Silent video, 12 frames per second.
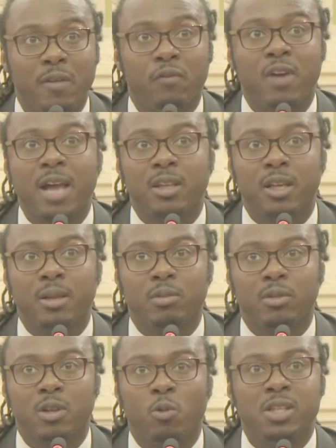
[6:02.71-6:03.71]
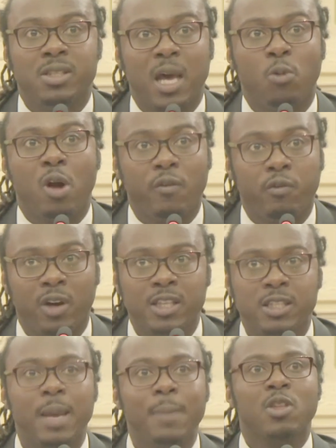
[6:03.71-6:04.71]
and find the ones that work for
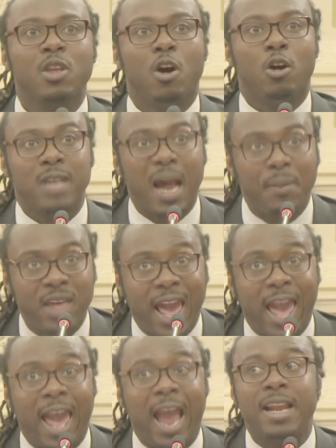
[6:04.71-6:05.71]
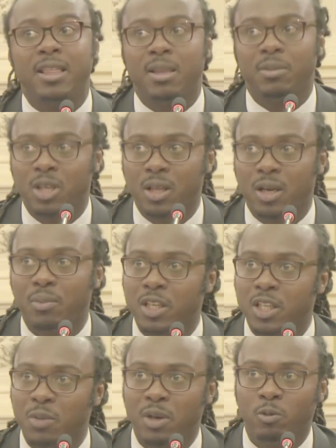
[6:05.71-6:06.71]
us. On top of that, adding them to the
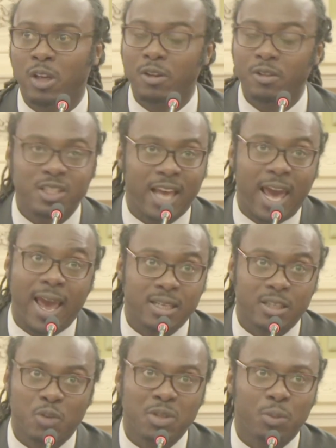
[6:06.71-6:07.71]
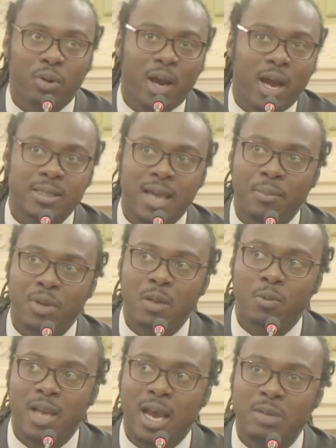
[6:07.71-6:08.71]
commission, but literally just ask. You'd be surprised how many
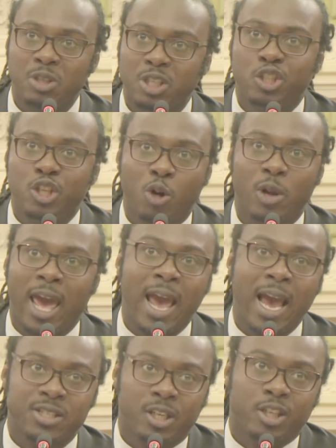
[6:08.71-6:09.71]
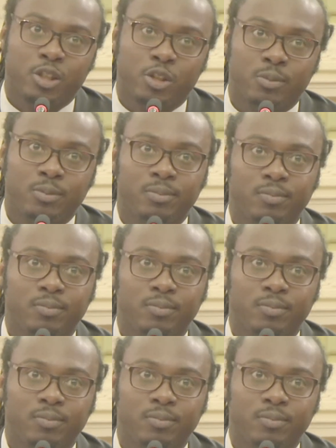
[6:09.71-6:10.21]
times we just don't ask and assume.